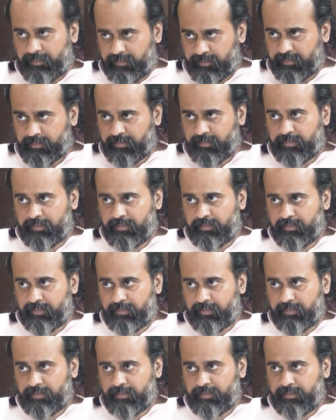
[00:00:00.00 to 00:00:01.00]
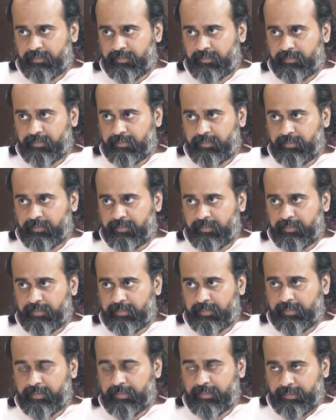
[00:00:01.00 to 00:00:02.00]

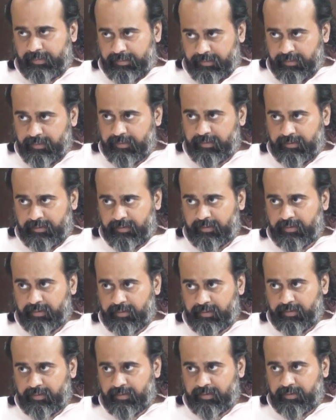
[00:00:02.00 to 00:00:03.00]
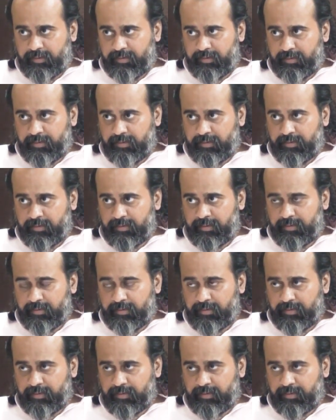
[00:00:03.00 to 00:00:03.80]
(no one is talking)